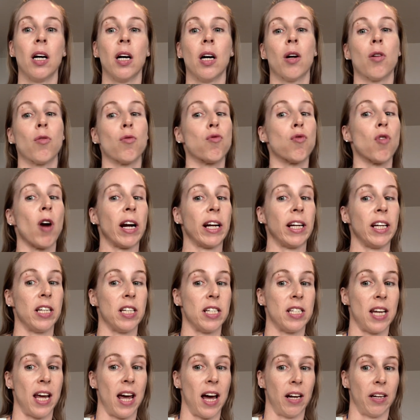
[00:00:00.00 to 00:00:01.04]
running
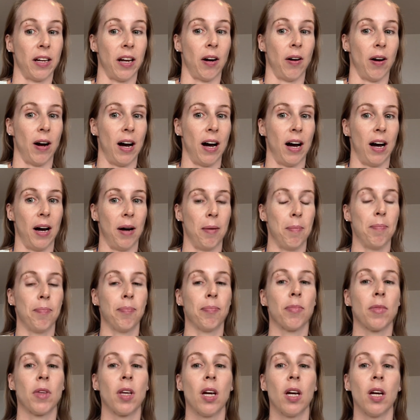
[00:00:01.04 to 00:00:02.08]
down our arm,
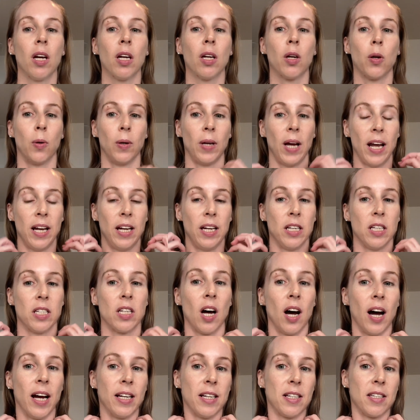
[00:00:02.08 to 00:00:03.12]
creating
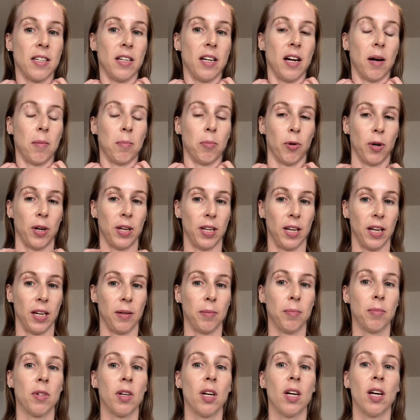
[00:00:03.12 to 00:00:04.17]
tightness in our
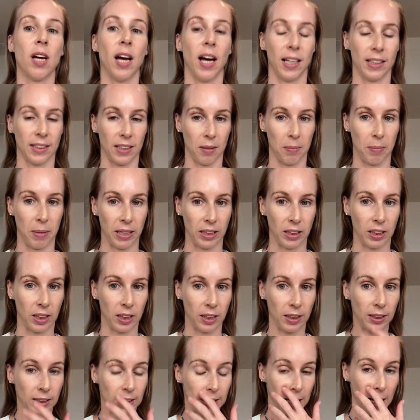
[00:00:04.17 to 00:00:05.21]
breathing, as I
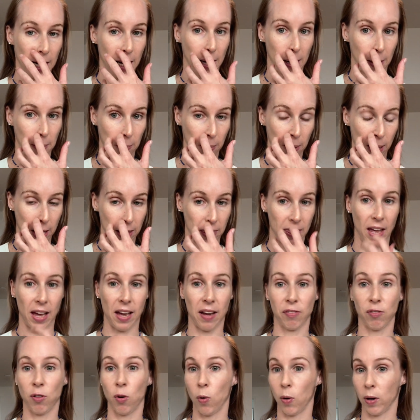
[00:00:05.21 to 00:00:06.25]
mentioned, and
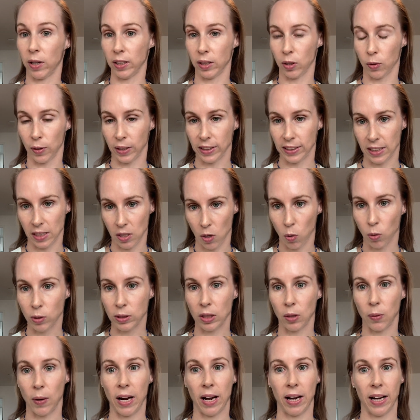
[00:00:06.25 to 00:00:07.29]
therefore increasing also
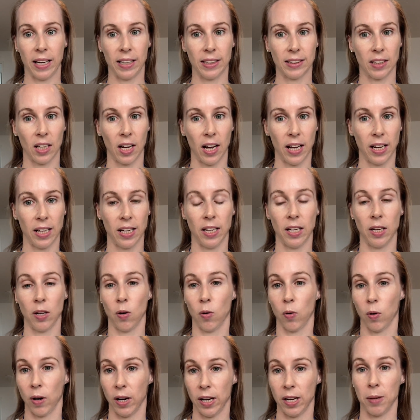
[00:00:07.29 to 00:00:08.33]
our anxiety
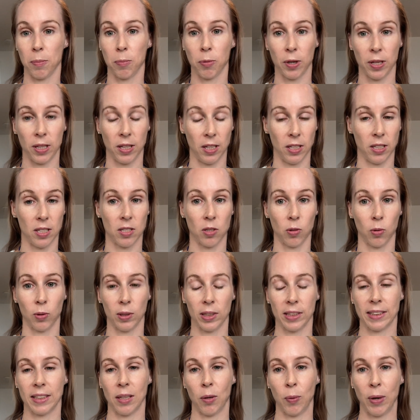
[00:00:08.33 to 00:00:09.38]
or any breathing
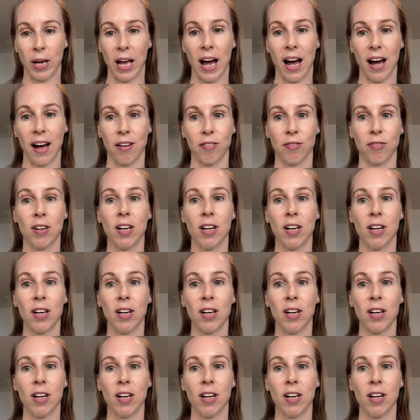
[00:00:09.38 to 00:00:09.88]
disorders that we have.